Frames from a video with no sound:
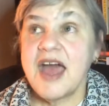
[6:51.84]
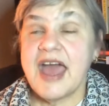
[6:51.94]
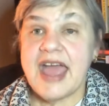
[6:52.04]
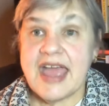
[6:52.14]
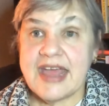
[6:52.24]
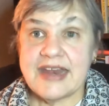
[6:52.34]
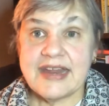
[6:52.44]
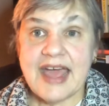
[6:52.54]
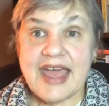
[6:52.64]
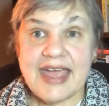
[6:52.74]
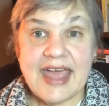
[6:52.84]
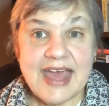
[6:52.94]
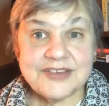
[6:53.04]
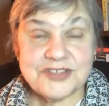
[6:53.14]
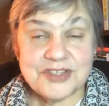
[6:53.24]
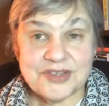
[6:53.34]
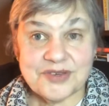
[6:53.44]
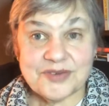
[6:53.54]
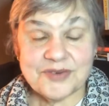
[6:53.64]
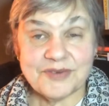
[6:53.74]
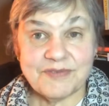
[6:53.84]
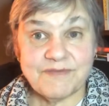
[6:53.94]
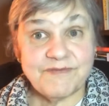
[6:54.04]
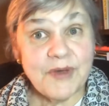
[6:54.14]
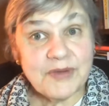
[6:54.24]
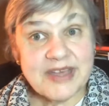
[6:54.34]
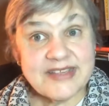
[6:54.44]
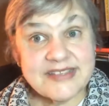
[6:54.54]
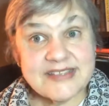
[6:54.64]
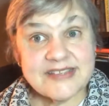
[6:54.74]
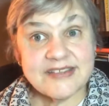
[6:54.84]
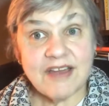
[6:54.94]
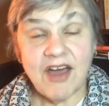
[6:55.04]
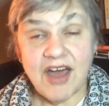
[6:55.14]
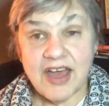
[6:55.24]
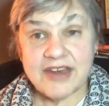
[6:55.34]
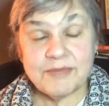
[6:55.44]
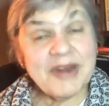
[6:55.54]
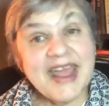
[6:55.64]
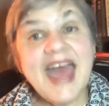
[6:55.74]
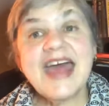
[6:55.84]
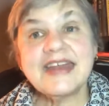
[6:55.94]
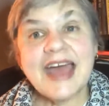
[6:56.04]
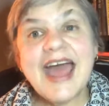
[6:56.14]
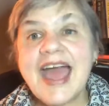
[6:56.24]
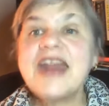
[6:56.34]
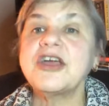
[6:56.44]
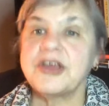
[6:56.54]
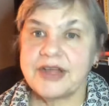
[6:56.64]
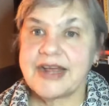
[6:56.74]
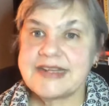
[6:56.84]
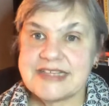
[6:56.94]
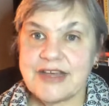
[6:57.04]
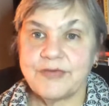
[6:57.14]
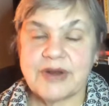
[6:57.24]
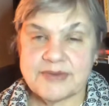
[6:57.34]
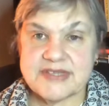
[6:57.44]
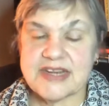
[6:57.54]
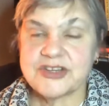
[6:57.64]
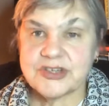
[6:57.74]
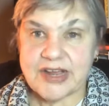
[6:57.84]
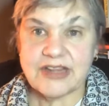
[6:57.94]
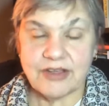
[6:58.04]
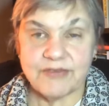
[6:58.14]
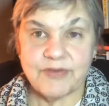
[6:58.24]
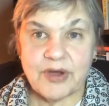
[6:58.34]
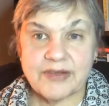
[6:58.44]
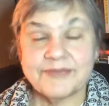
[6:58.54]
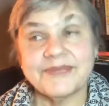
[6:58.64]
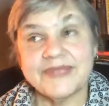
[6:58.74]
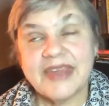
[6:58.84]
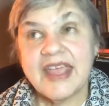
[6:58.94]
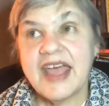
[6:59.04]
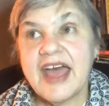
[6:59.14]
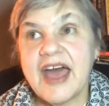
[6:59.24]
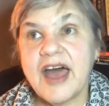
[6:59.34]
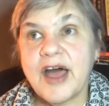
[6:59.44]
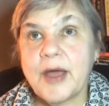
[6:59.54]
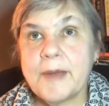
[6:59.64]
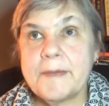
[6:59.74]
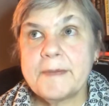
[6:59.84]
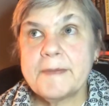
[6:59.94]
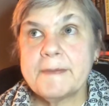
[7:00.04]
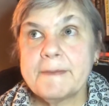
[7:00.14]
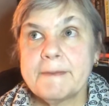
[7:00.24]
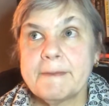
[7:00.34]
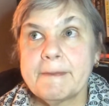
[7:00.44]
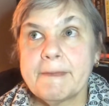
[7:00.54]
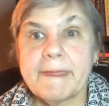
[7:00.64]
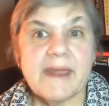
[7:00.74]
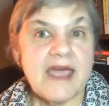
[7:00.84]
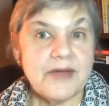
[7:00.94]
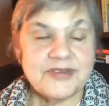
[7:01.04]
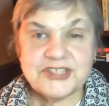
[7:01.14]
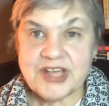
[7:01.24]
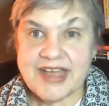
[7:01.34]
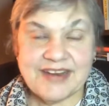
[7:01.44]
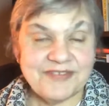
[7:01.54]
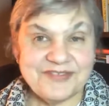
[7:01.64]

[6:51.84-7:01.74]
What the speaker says: and I had to focus on, but I had a good idea of what I was going to try and look for. I wish I'd have